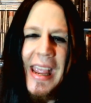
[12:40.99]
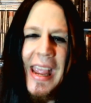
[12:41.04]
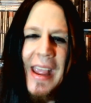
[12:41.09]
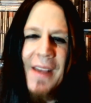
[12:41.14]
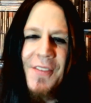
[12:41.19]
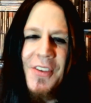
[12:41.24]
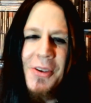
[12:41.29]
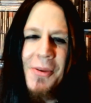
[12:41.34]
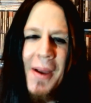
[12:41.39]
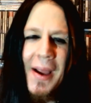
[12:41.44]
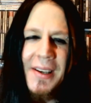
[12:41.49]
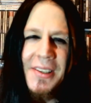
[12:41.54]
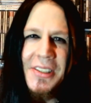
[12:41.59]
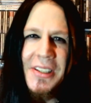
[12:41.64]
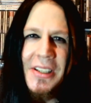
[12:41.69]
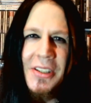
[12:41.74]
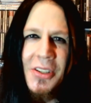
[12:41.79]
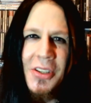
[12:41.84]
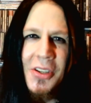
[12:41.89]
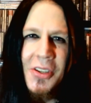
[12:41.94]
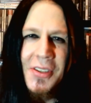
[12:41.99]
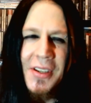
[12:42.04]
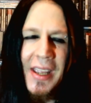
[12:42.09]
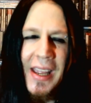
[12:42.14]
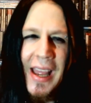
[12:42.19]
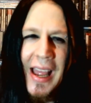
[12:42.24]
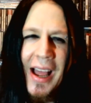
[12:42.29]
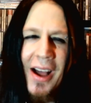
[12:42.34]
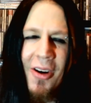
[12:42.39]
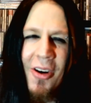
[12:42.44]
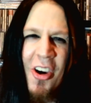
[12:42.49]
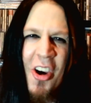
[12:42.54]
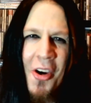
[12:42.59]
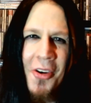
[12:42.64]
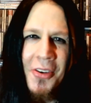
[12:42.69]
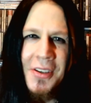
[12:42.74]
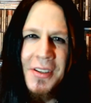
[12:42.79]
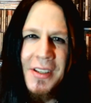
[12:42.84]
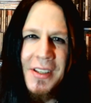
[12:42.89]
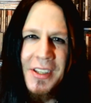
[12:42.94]
if you actually look at how
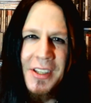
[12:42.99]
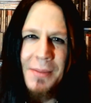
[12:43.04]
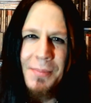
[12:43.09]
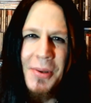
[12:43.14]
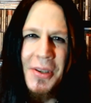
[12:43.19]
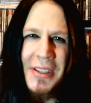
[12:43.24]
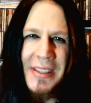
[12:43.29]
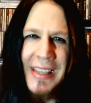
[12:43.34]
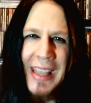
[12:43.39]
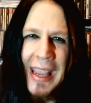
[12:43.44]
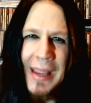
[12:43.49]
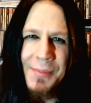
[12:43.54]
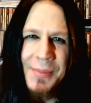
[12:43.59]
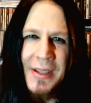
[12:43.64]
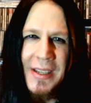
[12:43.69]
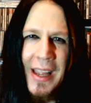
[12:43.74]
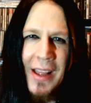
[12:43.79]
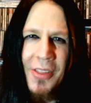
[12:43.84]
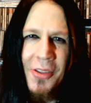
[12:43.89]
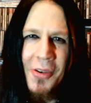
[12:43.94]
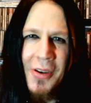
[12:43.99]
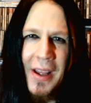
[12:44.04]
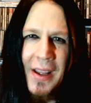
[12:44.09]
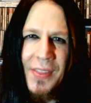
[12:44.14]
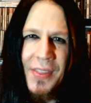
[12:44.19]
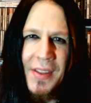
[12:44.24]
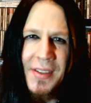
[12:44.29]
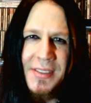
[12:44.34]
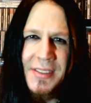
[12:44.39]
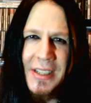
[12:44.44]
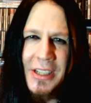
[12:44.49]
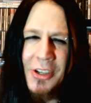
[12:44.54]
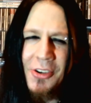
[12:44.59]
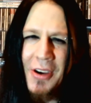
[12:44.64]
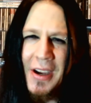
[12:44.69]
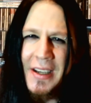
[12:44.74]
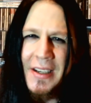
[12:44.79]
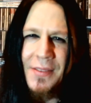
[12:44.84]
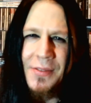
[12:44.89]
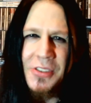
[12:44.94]
hard it is to put a game together like this, the
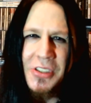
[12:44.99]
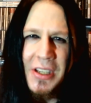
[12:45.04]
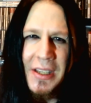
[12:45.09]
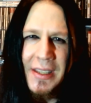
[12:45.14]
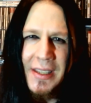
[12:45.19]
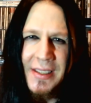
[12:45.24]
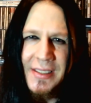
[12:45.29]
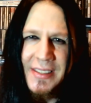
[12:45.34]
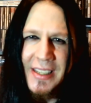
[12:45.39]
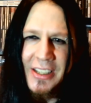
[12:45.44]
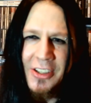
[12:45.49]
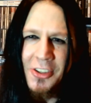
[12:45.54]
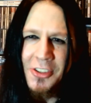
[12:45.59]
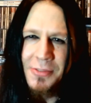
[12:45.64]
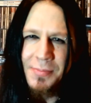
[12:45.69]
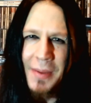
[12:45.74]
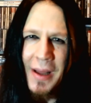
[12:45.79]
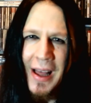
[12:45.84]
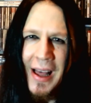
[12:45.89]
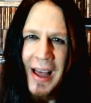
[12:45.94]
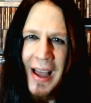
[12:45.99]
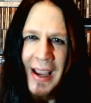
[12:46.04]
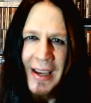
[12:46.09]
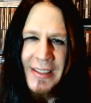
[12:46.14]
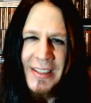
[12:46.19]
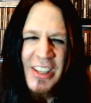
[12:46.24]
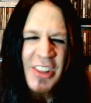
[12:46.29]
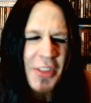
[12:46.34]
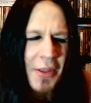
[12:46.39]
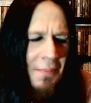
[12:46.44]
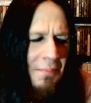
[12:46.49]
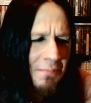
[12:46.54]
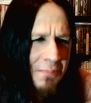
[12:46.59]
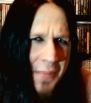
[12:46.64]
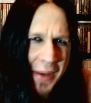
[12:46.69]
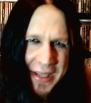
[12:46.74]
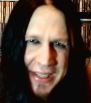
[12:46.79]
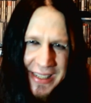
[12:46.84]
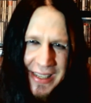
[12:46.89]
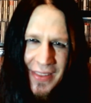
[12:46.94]
creative genius that goes behind it, the
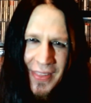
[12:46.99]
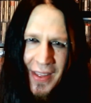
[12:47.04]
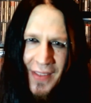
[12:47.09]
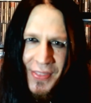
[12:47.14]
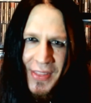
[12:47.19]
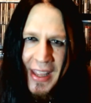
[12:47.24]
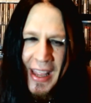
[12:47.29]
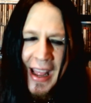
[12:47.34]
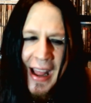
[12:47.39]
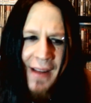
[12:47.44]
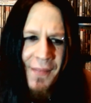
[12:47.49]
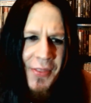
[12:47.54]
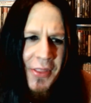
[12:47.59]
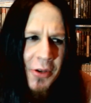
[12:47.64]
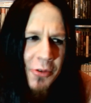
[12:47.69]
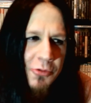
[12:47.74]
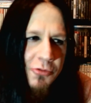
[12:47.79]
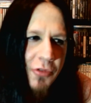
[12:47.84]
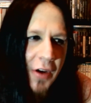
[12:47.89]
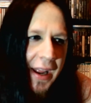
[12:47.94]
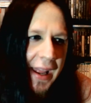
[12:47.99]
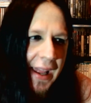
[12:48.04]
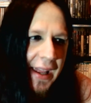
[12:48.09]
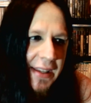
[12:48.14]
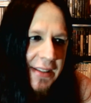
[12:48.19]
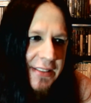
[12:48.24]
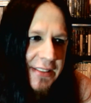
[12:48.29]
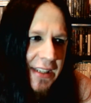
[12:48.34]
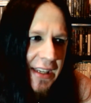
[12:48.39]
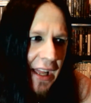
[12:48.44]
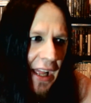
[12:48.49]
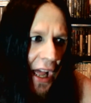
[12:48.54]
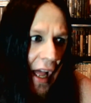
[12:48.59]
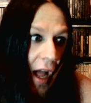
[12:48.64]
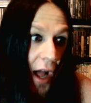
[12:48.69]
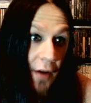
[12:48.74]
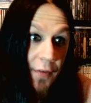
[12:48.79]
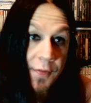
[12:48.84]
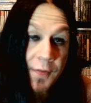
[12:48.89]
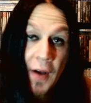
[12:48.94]
money that they have to raise,
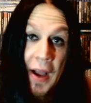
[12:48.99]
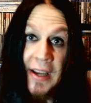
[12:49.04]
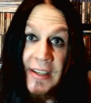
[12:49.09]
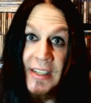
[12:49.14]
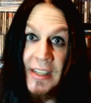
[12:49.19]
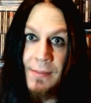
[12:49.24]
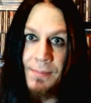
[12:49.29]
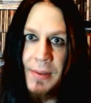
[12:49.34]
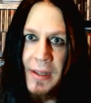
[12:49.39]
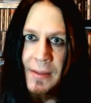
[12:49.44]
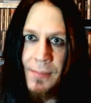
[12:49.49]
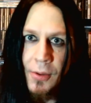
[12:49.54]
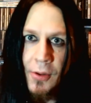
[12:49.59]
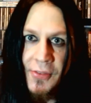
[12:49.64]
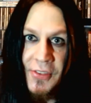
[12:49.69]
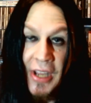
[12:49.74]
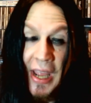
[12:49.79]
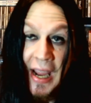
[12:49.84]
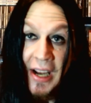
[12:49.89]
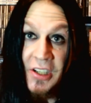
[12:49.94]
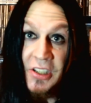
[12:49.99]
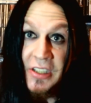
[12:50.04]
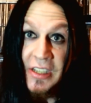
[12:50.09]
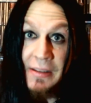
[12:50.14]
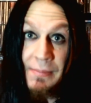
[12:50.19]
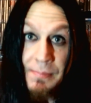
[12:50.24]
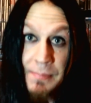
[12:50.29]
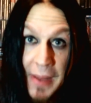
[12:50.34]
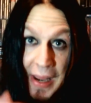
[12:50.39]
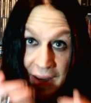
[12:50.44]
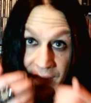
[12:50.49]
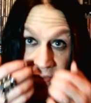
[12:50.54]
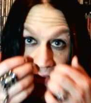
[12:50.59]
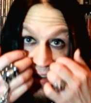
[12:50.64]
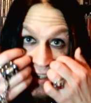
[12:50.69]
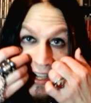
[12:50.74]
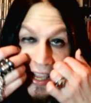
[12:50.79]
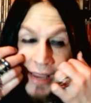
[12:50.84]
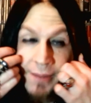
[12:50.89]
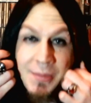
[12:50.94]
of uh, finding people to actually make
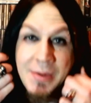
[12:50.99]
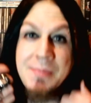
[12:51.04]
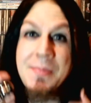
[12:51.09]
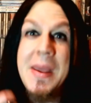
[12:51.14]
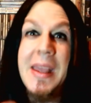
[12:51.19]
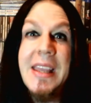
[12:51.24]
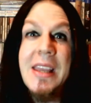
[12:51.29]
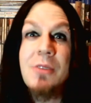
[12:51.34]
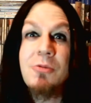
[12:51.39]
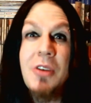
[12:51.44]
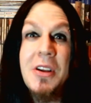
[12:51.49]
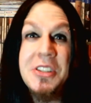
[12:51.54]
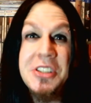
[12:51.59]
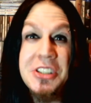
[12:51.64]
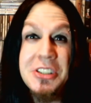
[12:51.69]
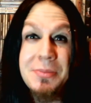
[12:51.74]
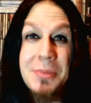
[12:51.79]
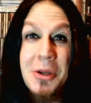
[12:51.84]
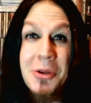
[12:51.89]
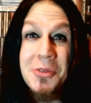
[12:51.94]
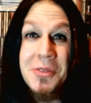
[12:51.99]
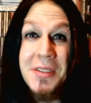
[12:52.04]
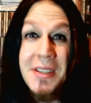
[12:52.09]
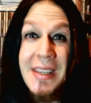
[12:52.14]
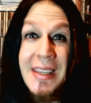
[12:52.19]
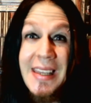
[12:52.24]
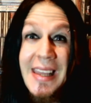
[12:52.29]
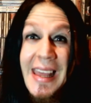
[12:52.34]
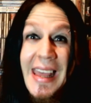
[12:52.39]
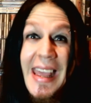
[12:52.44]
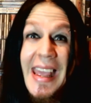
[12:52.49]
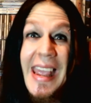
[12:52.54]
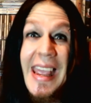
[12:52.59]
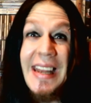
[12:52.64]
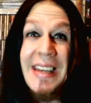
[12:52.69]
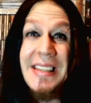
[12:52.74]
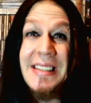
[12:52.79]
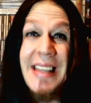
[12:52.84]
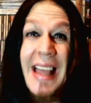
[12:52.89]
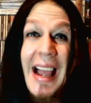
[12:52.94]
the game and make it run smoothly,
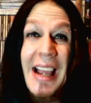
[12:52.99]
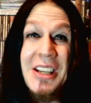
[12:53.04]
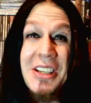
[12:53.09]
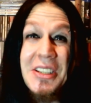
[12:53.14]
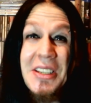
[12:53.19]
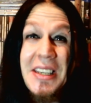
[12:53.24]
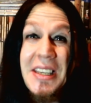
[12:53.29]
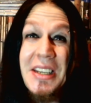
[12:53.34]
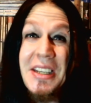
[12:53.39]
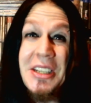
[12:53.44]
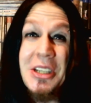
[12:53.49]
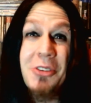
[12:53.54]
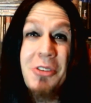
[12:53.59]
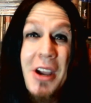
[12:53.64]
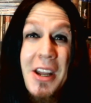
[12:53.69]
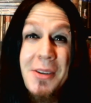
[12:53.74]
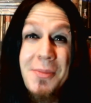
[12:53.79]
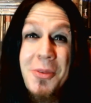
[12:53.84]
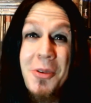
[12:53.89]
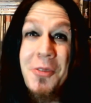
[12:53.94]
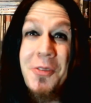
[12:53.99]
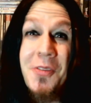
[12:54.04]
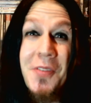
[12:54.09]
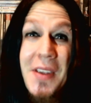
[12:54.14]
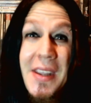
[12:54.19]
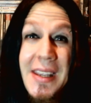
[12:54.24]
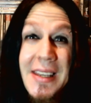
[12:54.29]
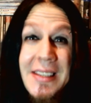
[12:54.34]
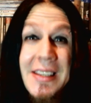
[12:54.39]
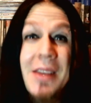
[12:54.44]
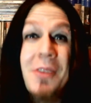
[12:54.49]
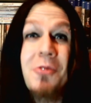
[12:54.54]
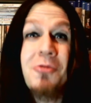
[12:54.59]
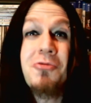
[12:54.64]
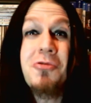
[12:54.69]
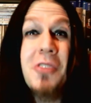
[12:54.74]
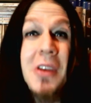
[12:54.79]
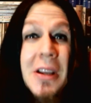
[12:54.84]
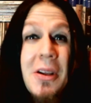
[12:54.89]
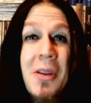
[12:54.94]
it is actually an incredible feat.
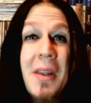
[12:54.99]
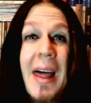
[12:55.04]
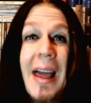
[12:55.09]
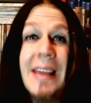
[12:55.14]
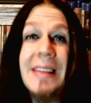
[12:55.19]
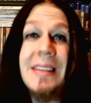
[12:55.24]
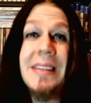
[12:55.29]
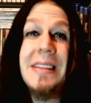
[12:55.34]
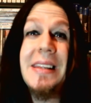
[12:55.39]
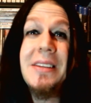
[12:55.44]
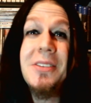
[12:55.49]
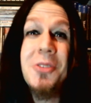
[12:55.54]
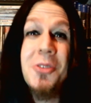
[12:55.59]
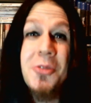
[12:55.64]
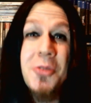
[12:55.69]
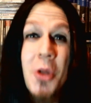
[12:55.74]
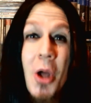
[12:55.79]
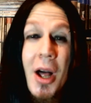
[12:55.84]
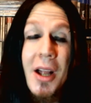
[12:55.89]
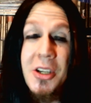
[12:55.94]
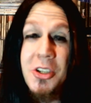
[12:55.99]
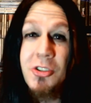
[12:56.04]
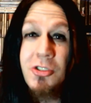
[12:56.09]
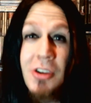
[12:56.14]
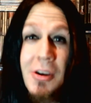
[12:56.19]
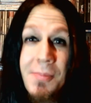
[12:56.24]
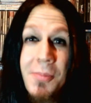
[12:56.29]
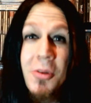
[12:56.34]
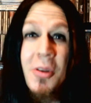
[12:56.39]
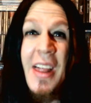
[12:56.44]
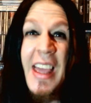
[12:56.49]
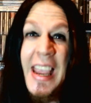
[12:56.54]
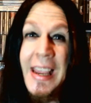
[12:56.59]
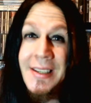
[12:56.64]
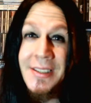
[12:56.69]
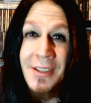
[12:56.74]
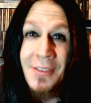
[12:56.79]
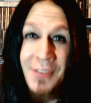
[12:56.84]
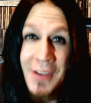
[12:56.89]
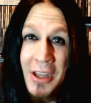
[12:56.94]
Realize these are not
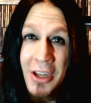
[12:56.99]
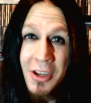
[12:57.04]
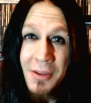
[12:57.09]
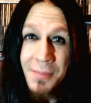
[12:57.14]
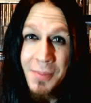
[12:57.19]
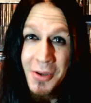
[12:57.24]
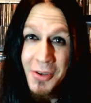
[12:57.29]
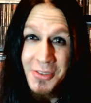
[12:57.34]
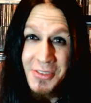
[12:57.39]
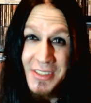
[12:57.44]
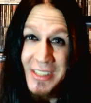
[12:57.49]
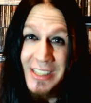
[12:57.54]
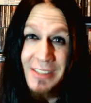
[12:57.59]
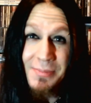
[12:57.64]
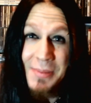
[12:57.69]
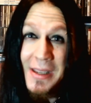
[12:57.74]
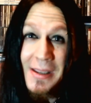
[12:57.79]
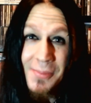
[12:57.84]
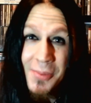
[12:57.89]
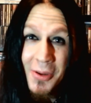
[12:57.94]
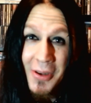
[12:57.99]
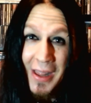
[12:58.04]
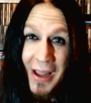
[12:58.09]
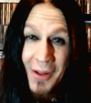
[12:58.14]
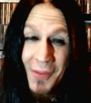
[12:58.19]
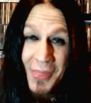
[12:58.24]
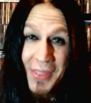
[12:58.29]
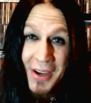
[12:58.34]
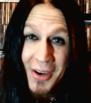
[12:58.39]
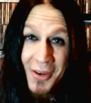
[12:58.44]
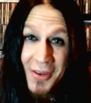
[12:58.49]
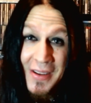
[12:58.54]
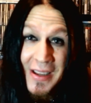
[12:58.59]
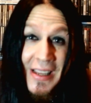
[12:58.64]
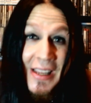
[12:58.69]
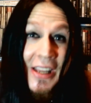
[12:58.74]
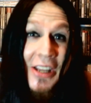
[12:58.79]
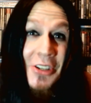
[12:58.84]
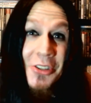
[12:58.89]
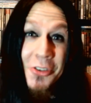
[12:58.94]
AAA developers, these people out there.
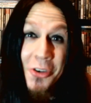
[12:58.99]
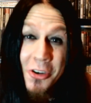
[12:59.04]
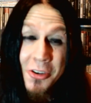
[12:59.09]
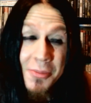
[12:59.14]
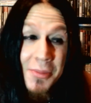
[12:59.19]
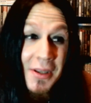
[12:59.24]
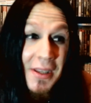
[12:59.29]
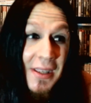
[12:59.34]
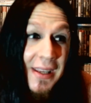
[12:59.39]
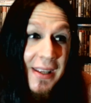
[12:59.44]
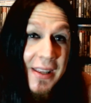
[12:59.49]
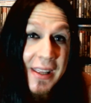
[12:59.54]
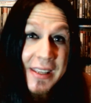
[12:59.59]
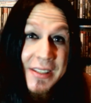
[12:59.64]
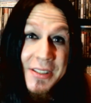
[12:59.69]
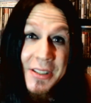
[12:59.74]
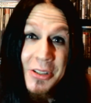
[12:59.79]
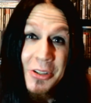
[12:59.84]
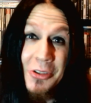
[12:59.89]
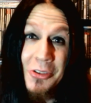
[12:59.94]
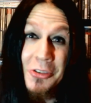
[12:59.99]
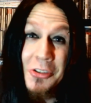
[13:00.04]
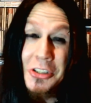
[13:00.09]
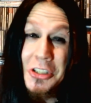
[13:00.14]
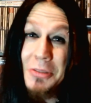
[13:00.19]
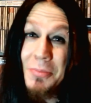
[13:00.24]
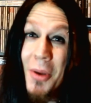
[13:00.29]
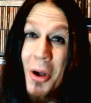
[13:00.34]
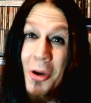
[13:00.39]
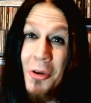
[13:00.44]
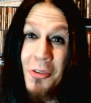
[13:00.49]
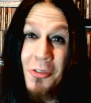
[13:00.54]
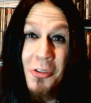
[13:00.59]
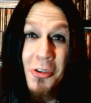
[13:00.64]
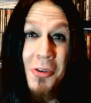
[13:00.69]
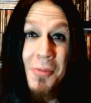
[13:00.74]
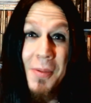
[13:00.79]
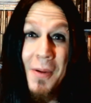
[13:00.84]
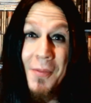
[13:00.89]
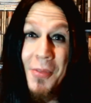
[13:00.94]
Normally, it's a small
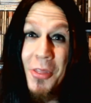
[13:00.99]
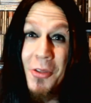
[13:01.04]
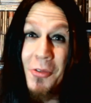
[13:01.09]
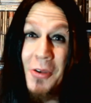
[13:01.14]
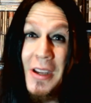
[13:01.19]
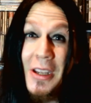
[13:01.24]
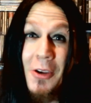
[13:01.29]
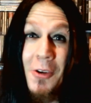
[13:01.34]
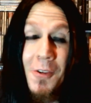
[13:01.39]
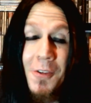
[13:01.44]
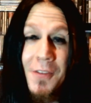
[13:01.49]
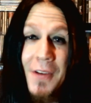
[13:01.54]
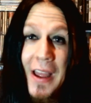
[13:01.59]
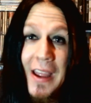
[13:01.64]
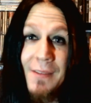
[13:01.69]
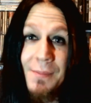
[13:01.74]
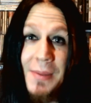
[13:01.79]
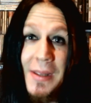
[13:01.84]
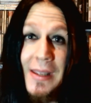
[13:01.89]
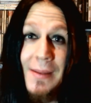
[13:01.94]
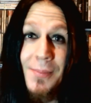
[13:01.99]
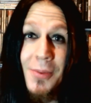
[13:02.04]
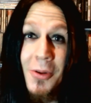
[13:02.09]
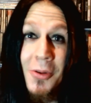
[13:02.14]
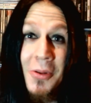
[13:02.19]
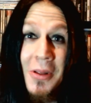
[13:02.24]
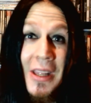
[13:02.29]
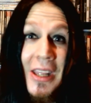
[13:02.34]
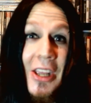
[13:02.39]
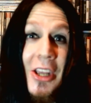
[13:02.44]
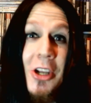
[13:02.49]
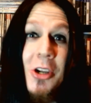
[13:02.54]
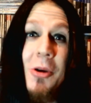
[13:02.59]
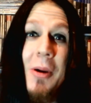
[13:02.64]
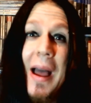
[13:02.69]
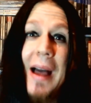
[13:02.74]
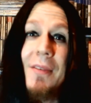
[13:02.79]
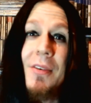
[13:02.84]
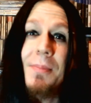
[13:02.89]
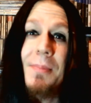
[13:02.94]
group of three or five people who
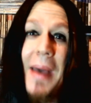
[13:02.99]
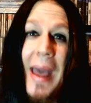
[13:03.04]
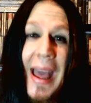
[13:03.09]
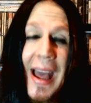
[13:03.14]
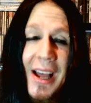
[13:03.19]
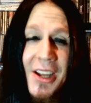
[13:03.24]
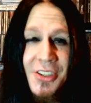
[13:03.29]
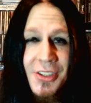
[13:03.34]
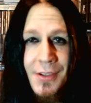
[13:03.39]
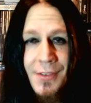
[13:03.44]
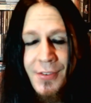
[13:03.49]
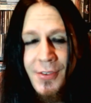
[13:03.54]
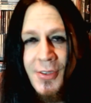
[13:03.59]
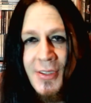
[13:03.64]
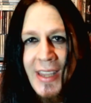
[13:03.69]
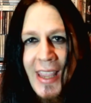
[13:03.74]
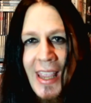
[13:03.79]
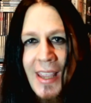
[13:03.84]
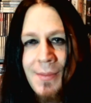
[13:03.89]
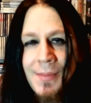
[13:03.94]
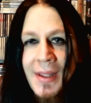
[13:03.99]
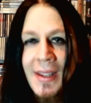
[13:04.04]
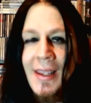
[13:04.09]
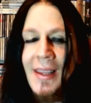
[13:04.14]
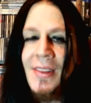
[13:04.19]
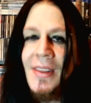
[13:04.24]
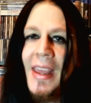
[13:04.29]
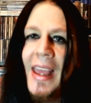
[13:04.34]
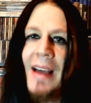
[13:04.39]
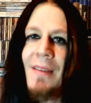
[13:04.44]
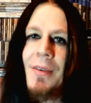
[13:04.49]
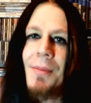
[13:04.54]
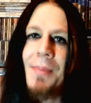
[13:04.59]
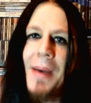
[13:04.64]
have a passion for gaming and they have